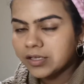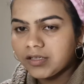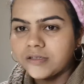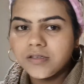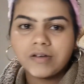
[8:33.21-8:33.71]

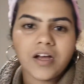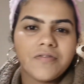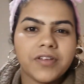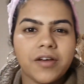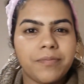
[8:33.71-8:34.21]
So
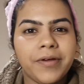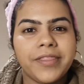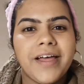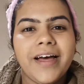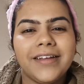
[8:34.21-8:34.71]
after I put
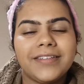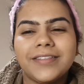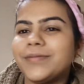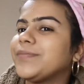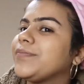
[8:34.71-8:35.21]

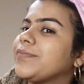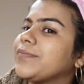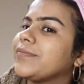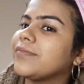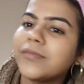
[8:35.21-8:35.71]
that,
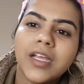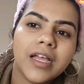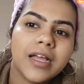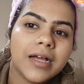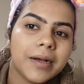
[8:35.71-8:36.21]

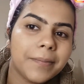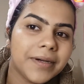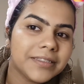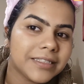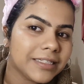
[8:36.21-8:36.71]

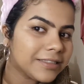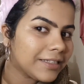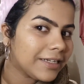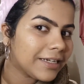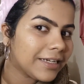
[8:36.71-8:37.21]
my skin's
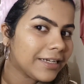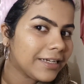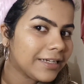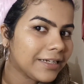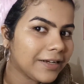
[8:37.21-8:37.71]

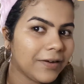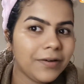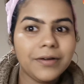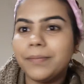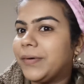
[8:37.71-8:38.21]
looking
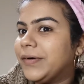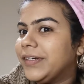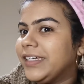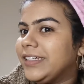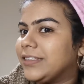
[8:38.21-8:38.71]

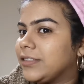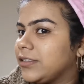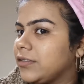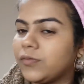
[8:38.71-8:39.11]
great.